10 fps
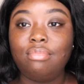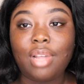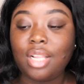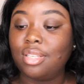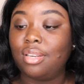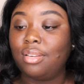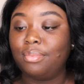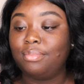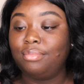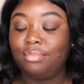I didn't.
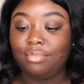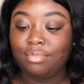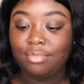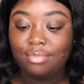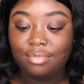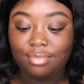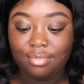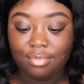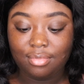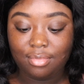
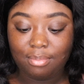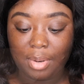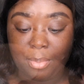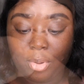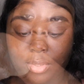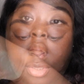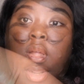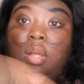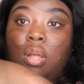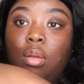But I'm going to. I'll
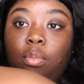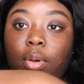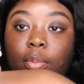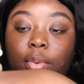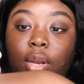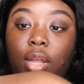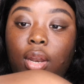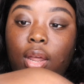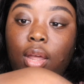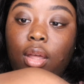get pumping
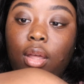it out.